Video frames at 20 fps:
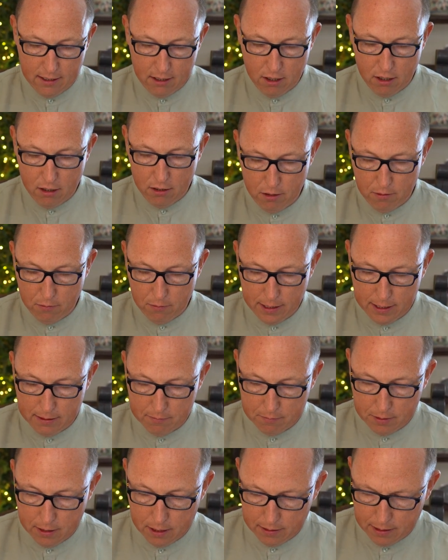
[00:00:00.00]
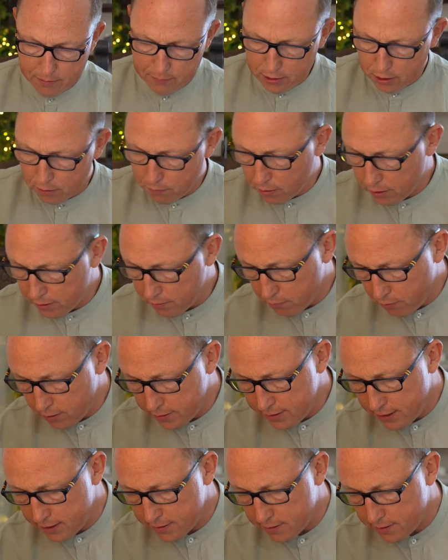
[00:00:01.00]
Oh wow! And then we've got what
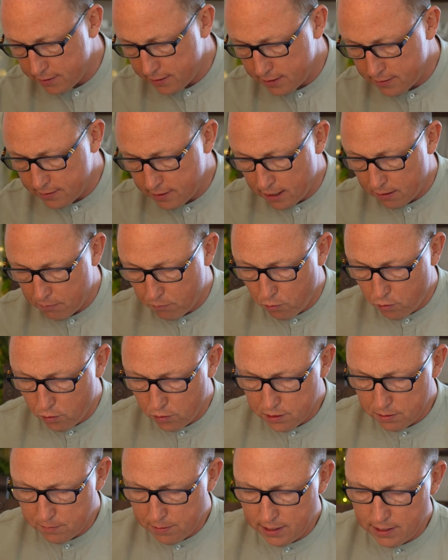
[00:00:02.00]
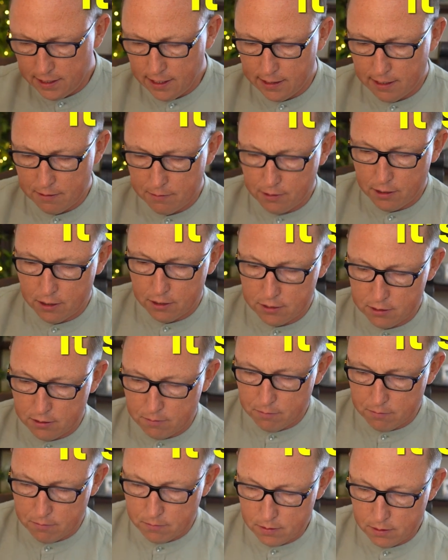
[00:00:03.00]
is this? Is this like watermelon? I think we've got
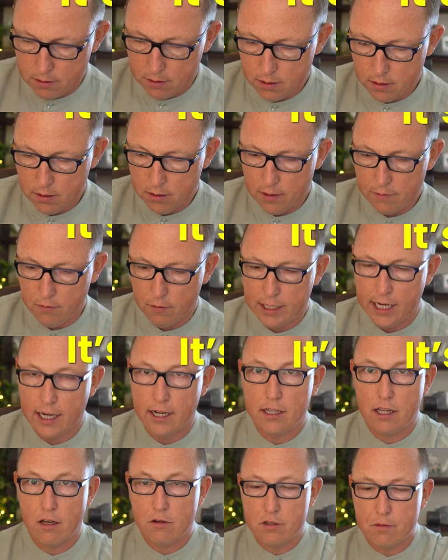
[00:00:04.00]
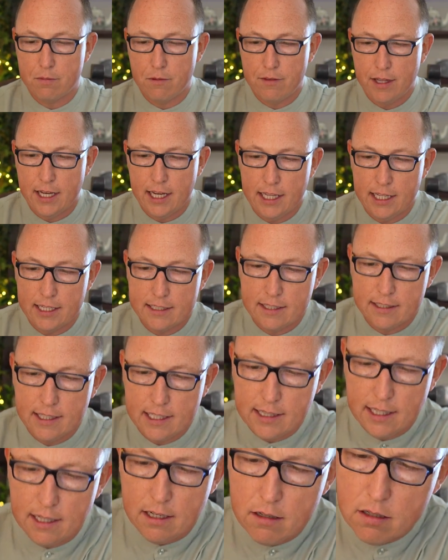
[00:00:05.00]
some. I want to get closer with that, Alex. I
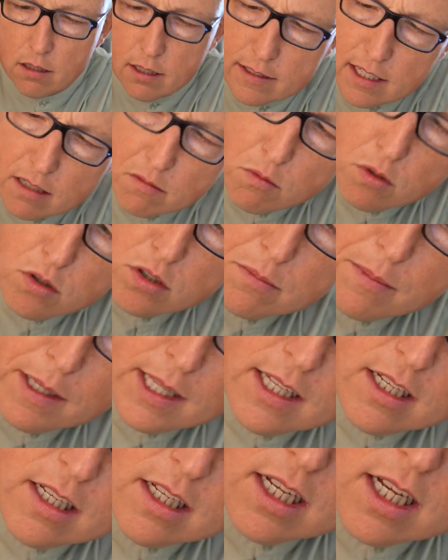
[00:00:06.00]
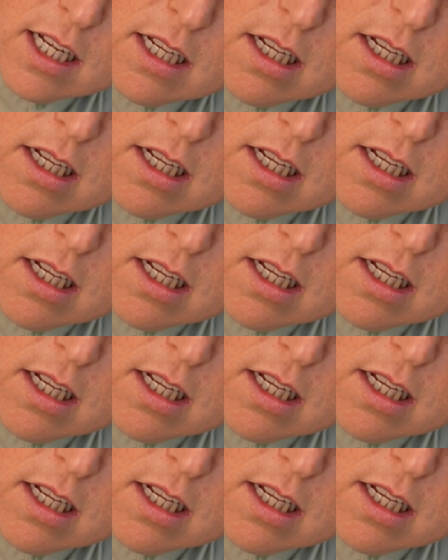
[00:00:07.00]
think is that watermelon?